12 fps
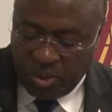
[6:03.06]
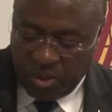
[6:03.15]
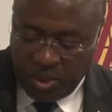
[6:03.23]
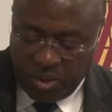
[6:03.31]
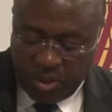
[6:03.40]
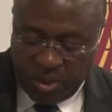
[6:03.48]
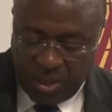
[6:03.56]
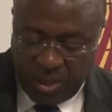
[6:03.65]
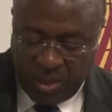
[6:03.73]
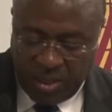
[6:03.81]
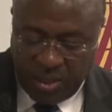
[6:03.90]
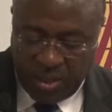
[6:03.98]
all the
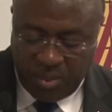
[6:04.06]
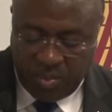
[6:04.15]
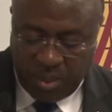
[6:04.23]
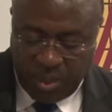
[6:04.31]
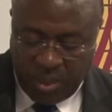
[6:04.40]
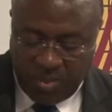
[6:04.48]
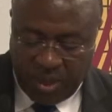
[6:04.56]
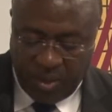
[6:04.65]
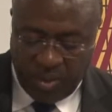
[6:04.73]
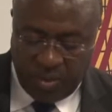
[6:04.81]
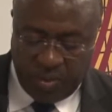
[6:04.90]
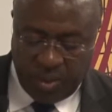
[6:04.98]
continent is beset by
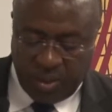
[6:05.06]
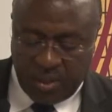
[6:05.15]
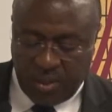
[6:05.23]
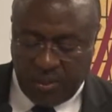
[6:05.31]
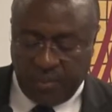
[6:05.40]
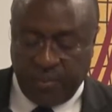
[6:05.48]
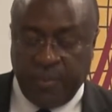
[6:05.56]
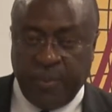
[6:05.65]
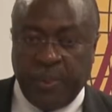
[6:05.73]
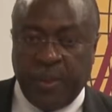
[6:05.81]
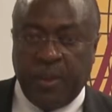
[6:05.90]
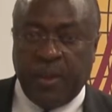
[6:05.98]
conflicts.
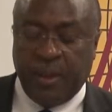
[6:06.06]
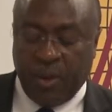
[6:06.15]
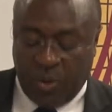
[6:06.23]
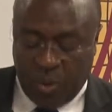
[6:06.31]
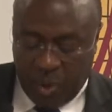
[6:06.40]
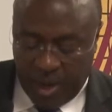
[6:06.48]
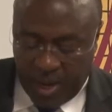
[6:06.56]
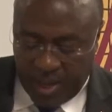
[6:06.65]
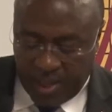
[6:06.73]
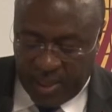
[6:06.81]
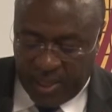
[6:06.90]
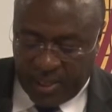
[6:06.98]

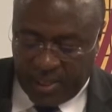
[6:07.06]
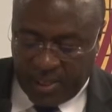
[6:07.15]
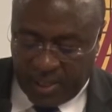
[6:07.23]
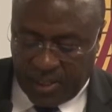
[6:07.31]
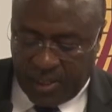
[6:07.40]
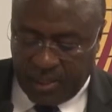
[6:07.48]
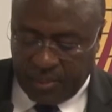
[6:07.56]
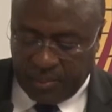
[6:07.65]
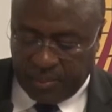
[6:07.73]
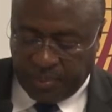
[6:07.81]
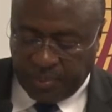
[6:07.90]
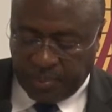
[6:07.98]
Where they exist,
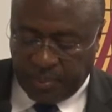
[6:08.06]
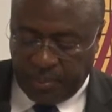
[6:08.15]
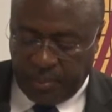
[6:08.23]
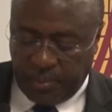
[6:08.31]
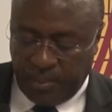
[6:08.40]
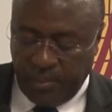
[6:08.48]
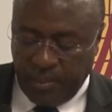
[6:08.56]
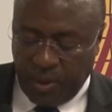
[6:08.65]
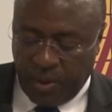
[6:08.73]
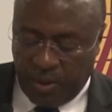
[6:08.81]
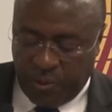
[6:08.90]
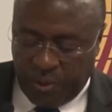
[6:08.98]

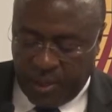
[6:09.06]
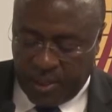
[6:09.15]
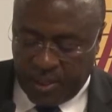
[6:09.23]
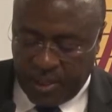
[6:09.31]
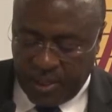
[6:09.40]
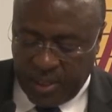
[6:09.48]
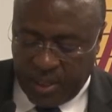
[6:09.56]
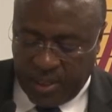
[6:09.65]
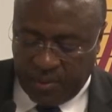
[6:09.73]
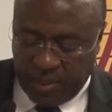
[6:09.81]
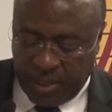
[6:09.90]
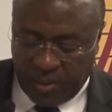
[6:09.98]
conflicts
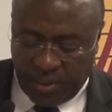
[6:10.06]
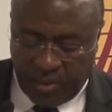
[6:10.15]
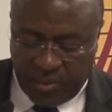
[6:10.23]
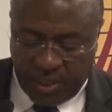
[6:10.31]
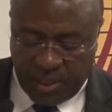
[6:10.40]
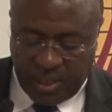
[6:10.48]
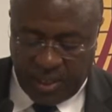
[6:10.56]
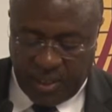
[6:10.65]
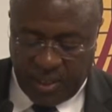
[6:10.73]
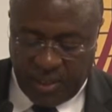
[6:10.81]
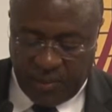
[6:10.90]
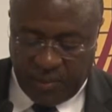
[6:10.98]
have led to
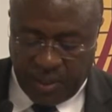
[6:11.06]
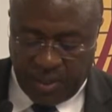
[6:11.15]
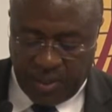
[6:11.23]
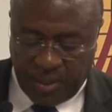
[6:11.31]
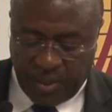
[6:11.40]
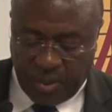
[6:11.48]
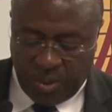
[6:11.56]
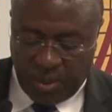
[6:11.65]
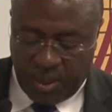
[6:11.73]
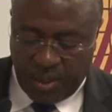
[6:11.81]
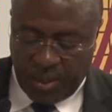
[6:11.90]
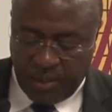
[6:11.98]
devastating effects,
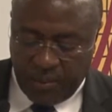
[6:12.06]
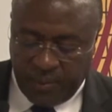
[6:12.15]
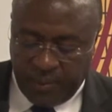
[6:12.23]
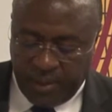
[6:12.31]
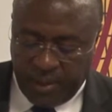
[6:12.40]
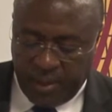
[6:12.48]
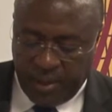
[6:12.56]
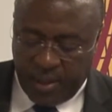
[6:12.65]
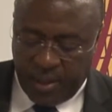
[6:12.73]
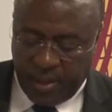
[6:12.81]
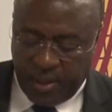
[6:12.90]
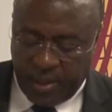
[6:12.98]
including
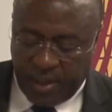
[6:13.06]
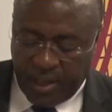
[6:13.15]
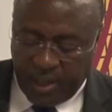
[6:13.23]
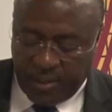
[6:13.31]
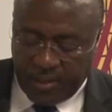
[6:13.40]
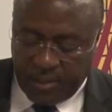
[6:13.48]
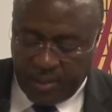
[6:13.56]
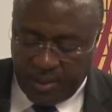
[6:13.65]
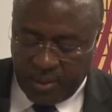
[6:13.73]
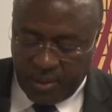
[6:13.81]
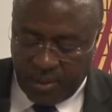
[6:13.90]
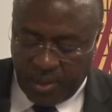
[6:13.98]
deaths
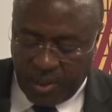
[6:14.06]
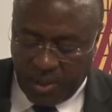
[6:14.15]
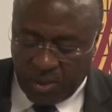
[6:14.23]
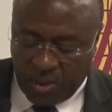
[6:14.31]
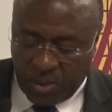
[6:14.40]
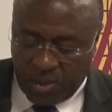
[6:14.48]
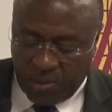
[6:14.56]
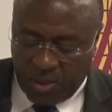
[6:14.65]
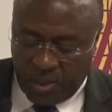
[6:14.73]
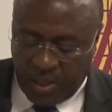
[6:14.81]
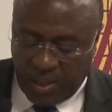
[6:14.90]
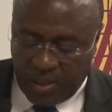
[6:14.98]
to innocent
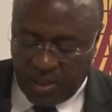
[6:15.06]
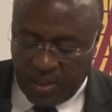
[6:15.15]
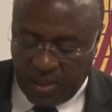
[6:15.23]
civilians,